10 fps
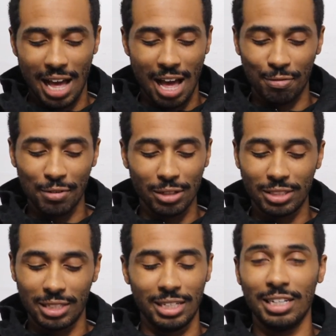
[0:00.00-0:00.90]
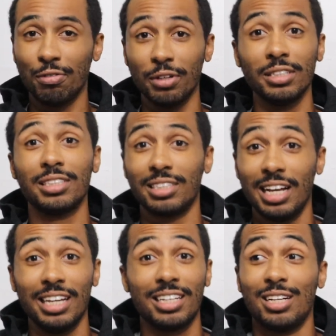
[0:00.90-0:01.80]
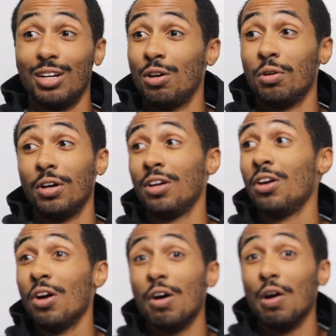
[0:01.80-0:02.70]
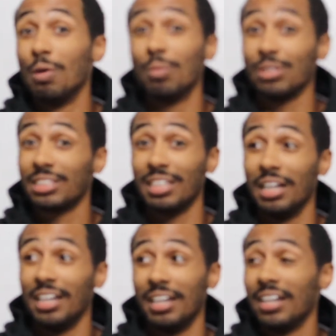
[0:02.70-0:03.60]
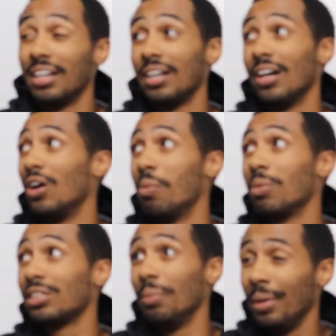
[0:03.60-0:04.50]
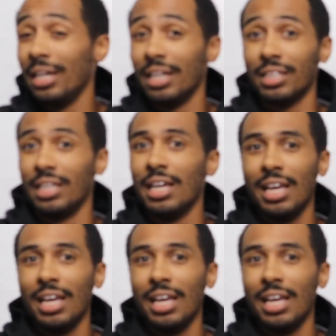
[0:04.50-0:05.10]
I felt a difference like almost immediately.